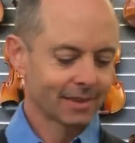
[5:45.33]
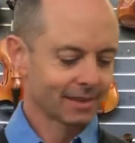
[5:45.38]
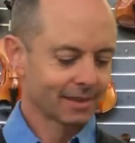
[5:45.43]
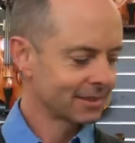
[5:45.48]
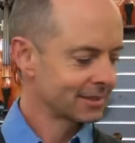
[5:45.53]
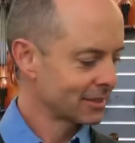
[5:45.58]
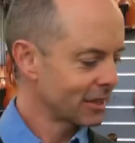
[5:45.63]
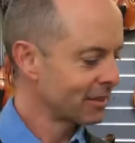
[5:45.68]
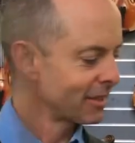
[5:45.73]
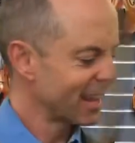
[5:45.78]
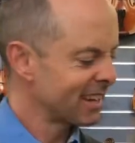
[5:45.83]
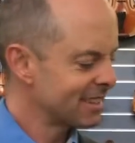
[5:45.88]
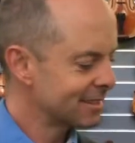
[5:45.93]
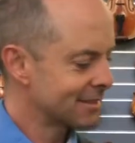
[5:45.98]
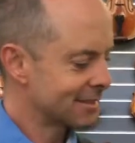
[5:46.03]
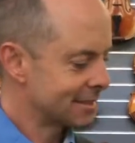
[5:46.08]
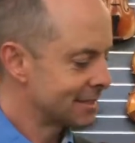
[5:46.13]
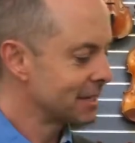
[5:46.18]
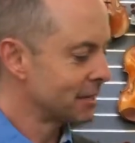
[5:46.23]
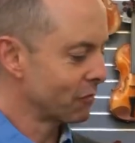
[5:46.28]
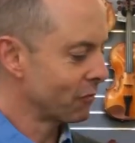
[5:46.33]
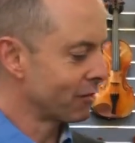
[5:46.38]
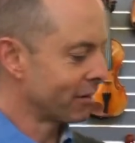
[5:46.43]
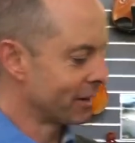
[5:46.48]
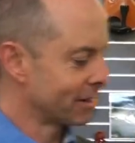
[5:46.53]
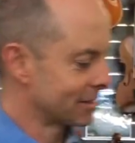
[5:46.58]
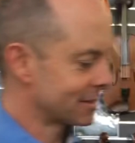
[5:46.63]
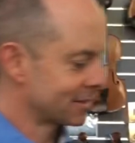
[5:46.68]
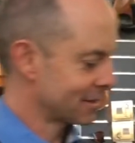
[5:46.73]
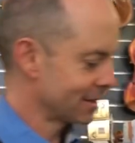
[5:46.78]
So that is
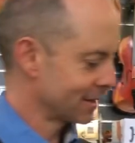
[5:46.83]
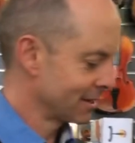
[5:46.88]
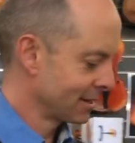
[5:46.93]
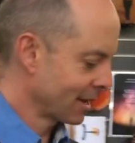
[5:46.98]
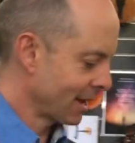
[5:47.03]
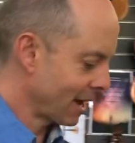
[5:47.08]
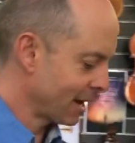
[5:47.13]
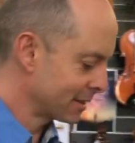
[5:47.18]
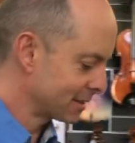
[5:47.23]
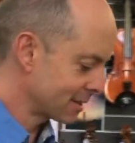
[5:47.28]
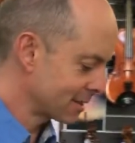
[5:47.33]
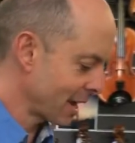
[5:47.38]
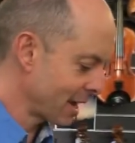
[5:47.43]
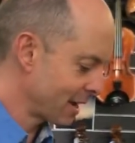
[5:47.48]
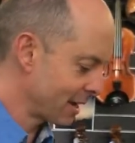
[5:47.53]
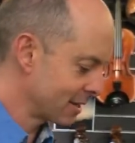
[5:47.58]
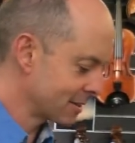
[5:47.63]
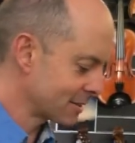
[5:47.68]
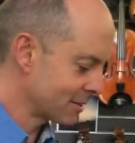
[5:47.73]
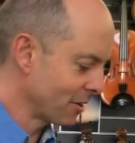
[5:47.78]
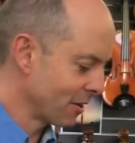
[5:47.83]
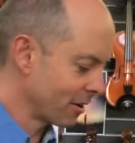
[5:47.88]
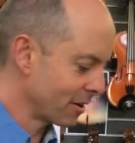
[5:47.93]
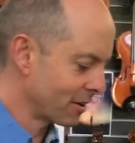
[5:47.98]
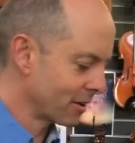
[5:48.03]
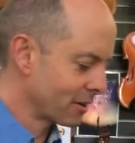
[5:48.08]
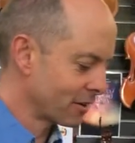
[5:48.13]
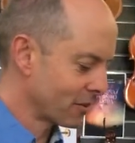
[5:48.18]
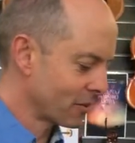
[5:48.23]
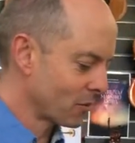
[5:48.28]
different. I'd say it's not
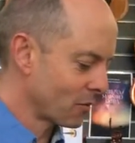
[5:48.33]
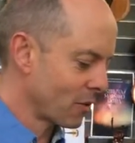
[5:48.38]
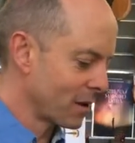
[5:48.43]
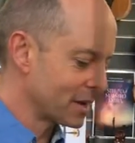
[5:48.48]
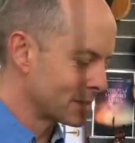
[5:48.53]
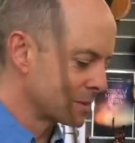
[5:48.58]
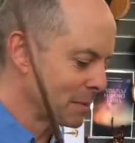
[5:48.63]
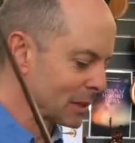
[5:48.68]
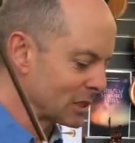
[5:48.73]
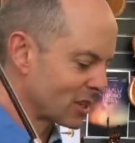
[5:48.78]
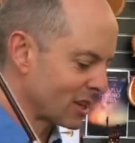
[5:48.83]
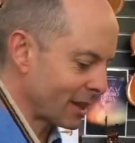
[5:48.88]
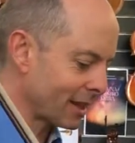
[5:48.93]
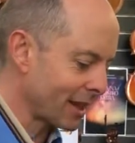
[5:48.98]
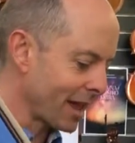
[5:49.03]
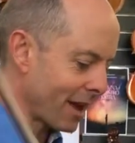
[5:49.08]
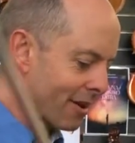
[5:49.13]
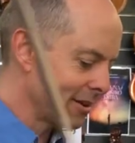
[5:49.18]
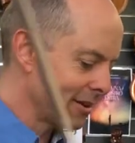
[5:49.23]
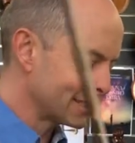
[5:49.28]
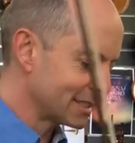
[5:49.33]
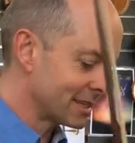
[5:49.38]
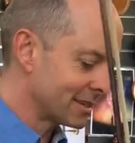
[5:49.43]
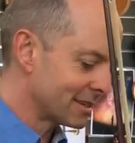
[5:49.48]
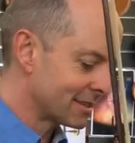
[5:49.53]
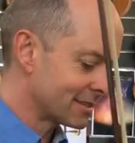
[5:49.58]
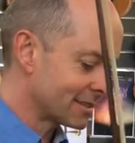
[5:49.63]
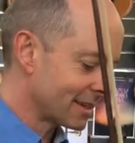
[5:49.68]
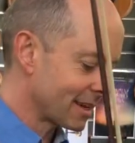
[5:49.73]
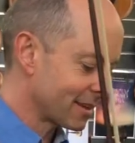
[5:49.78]
quite as much clarity
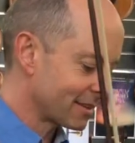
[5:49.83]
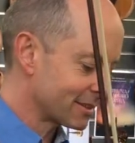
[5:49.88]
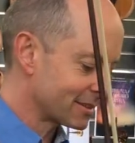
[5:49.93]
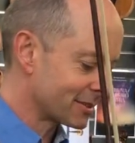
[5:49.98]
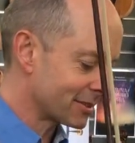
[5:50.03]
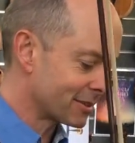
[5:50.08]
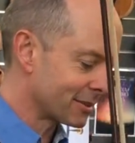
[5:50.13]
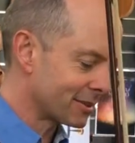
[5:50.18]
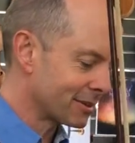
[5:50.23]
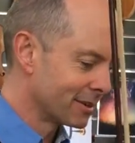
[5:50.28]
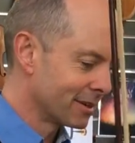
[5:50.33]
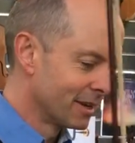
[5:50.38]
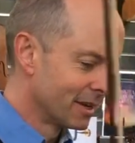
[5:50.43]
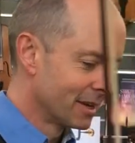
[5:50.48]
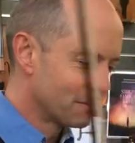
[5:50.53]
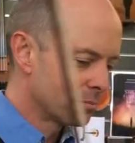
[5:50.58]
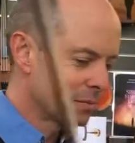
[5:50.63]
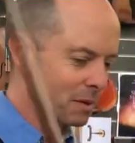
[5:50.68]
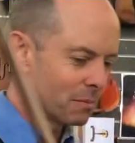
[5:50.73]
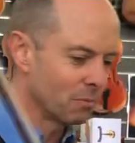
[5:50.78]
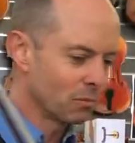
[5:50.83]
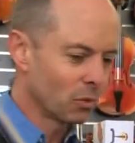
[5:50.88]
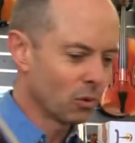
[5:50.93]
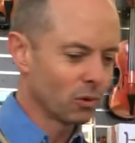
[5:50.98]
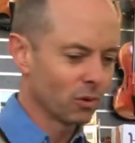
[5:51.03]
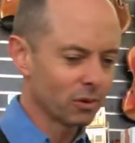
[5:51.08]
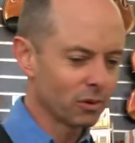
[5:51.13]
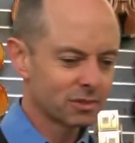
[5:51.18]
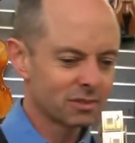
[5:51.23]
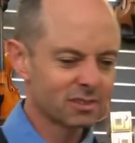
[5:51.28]
as the other two, but
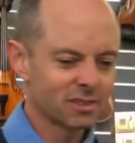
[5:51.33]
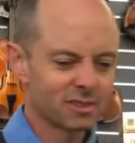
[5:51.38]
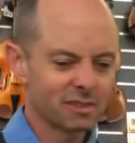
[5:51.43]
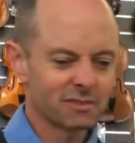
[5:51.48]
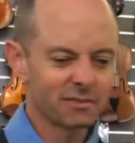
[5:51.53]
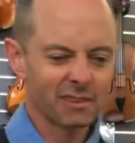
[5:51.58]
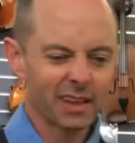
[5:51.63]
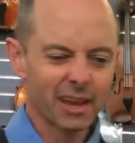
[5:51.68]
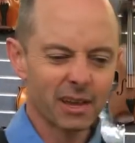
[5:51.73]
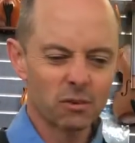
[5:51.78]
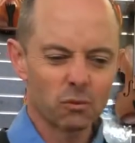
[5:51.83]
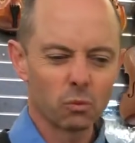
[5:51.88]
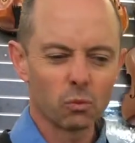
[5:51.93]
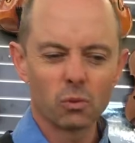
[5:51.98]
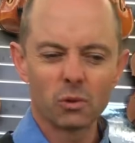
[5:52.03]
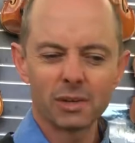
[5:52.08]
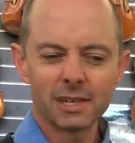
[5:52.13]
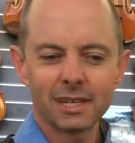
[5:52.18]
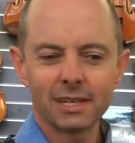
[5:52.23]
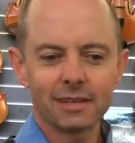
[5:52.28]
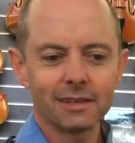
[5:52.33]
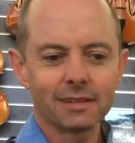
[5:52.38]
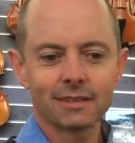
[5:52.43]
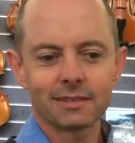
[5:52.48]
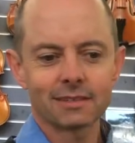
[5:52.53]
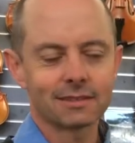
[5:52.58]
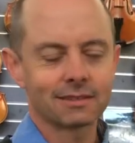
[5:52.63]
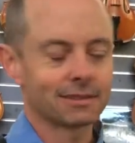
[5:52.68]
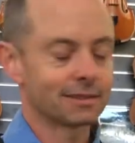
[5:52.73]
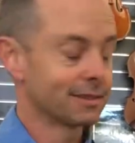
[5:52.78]
more sort of like
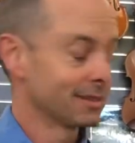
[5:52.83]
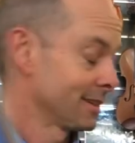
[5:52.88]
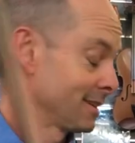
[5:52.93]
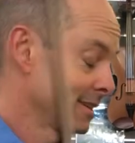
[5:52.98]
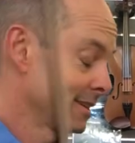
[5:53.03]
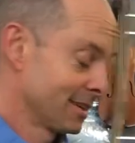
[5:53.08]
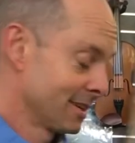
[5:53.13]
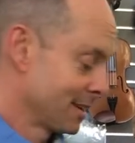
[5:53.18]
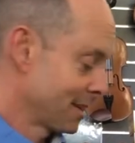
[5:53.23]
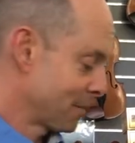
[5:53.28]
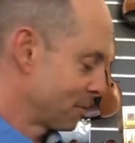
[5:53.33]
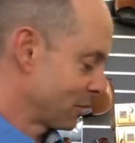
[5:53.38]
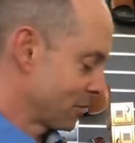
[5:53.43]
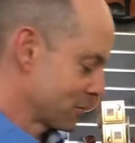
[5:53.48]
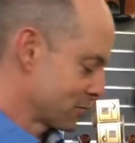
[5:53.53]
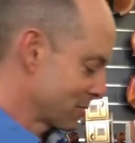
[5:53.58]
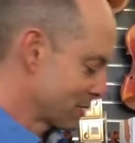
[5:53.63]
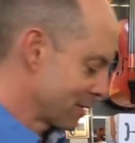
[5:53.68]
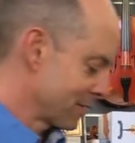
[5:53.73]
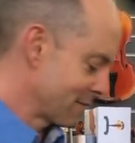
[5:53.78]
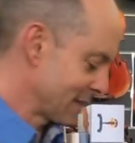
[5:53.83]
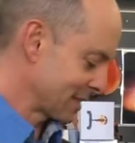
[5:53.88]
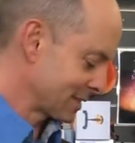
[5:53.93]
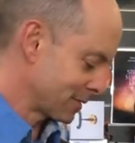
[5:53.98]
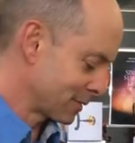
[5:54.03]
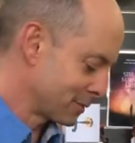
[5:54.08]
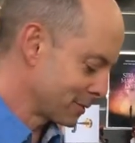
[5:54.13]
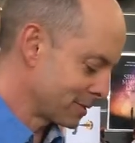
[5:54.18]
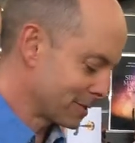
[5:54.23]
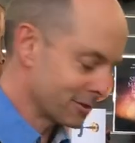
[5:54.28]
woodiness. I'm not sure if that's a
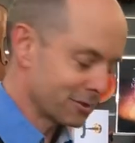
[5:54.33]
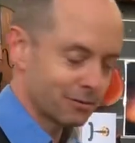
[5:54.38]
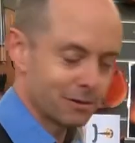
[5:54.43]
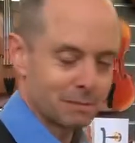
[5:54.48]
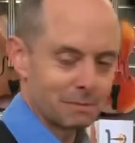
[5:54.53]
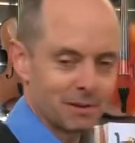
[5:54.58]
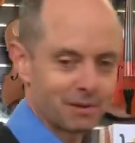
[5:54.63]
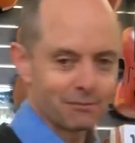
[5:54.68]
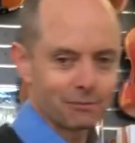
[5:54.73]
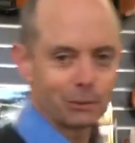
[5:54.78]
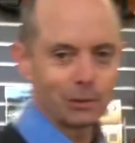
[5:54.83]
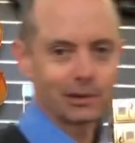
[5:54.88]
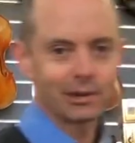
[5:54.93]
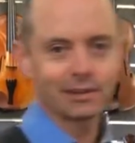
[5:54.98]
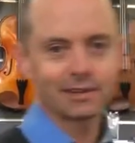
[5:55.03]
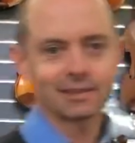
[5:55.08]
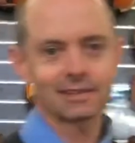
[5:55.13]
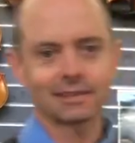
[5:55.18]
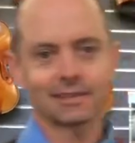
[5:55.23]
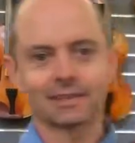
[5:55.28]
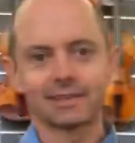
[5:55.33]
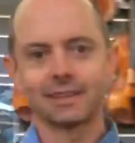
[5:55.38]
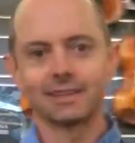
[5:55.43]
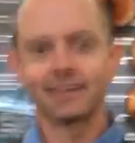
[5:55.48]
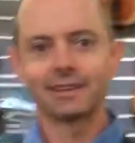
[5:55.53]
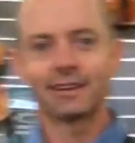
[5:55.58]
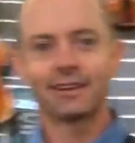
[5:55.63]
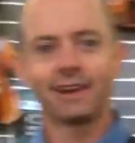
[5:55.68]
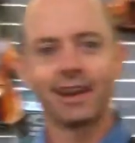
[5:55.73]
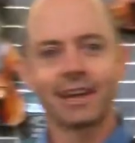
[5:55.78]
good descriptive word.
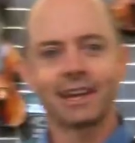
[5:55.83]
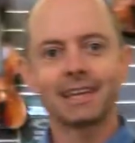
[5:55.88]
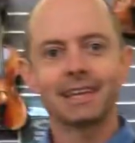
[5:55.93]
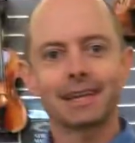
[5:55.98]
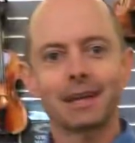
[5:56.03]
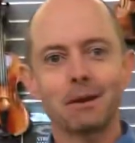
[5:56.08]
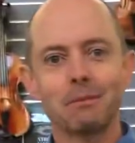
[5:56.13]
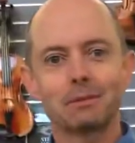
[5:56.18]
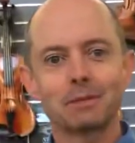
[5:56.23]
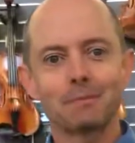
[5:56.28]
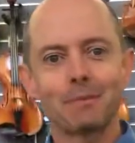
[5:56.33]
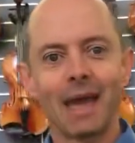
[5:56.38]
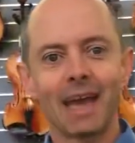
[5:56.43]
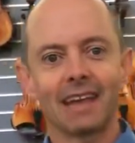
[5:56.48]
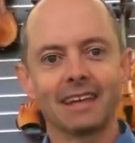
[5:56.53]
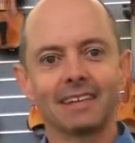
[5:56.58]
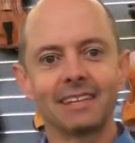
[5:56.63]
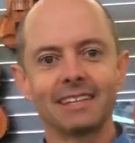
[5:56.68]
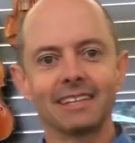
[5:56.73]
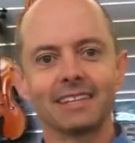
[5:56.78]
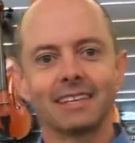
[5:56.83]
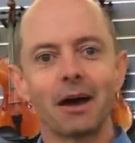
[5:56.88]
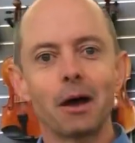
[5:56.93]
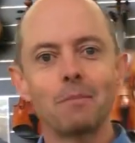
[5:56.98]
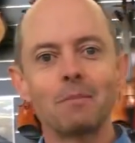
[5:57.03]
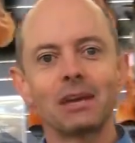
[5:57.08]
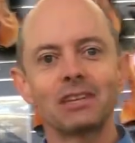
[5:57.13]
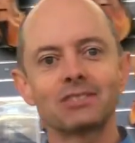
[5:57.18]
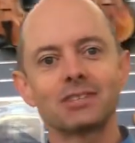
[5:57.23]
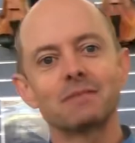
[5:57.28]
All right, here comes Paganini. I
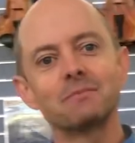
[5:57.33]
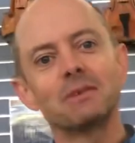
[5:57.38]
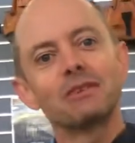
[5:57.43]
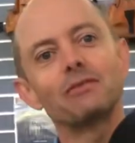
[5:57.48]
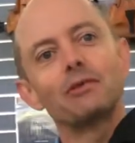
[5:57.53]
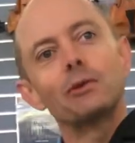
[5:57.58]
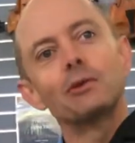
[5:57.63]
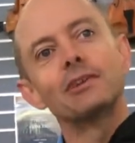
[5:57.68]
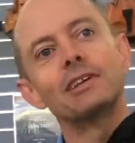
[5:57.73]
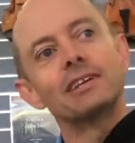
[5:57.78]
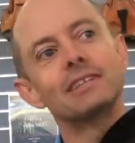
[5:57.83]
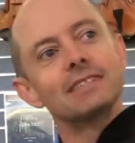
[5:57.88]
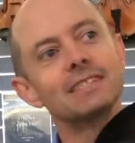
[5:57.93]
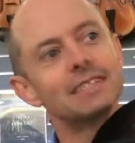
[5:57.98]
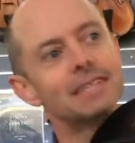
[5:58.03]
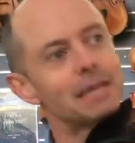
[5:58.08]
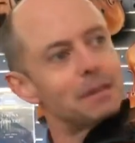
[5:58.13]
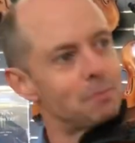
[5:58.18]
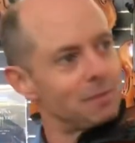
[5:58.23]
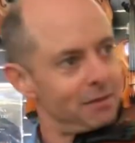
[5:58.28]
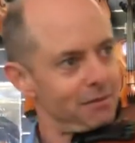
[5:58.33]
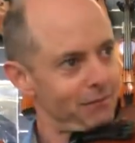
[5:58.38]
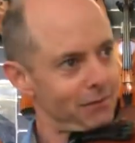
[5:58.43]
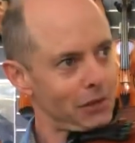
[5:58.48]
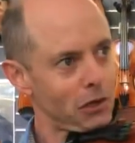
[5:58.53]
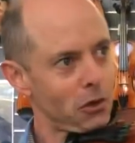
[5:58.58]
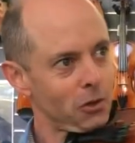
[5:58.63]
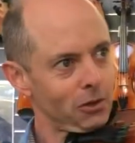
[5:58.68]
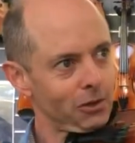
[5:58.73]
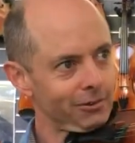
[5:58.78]
mentioned before that it's deep and
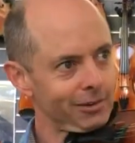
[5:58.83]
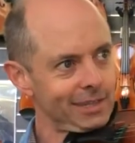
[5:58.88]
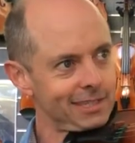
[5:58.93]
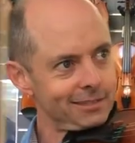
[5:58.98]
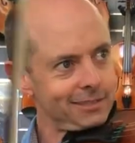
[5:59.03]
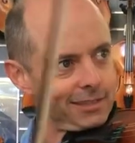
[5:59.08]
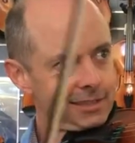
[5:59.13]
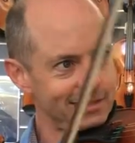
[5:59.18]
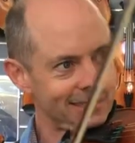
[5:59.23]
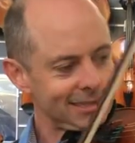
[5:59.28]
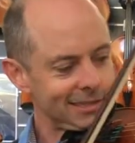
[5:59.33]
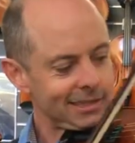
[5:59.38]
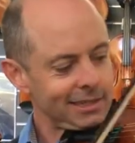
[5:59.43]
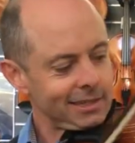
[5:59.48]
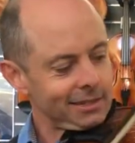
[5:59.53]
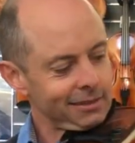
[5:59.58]
viola-y, so let's see.